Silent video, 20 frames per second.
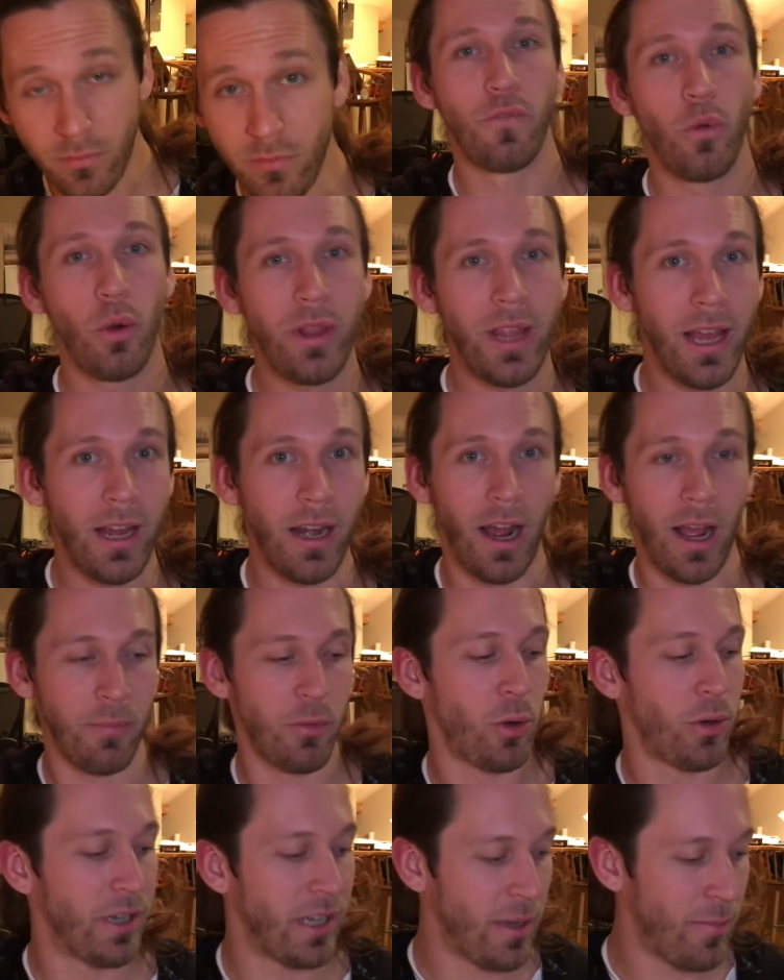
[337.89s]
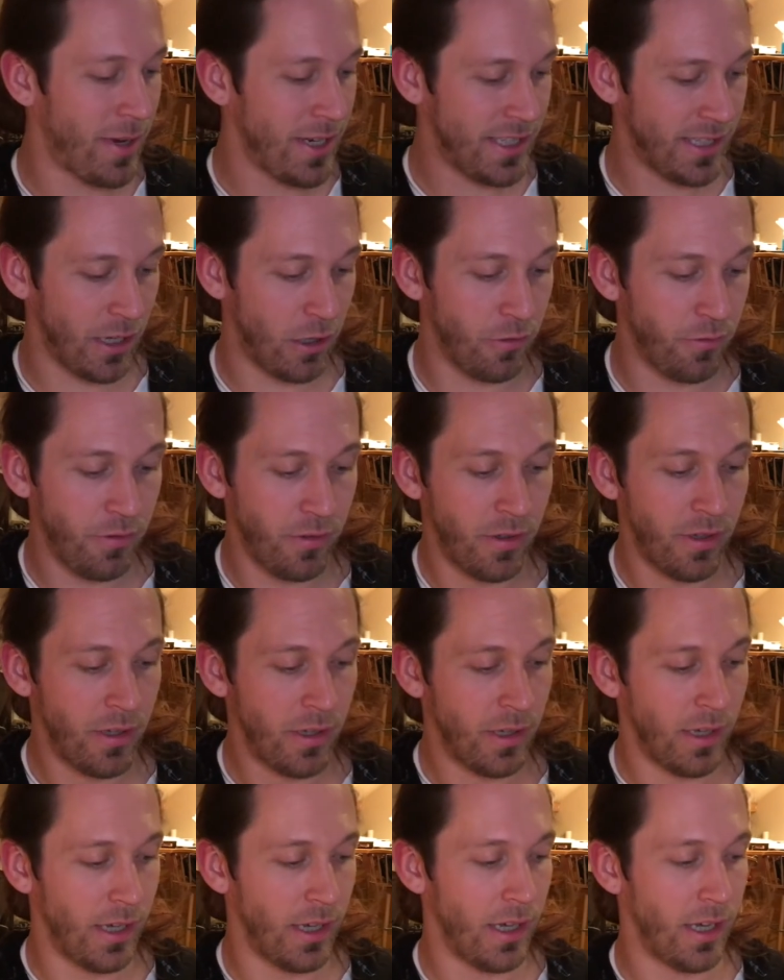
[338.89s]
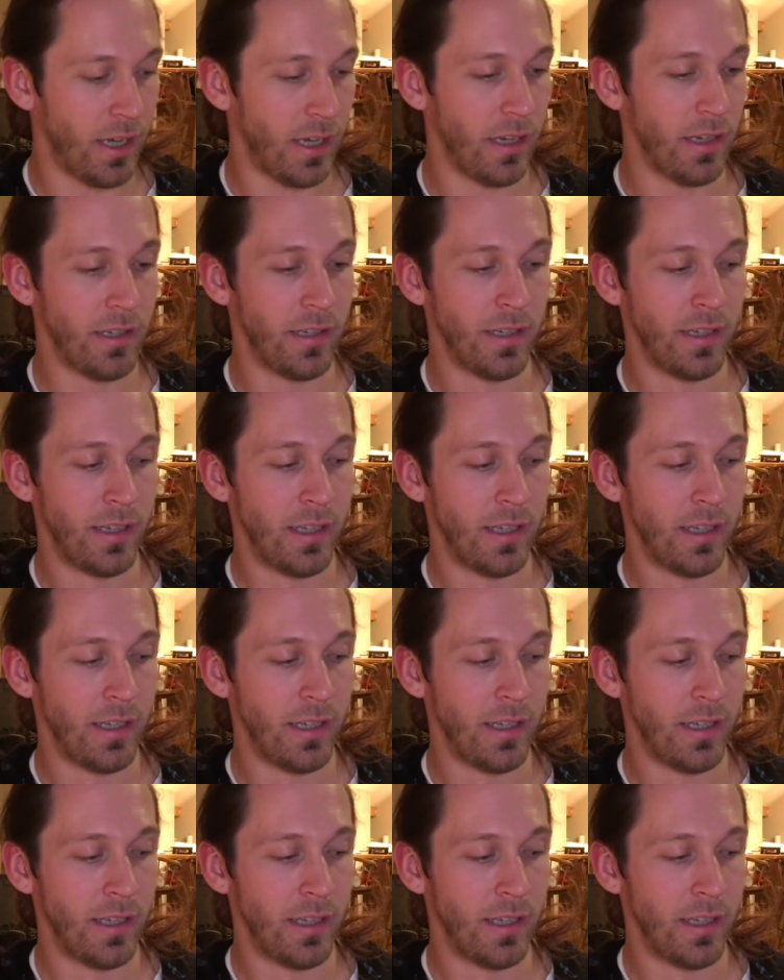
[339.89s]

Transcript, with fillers: For that, I'm going to give myself uh,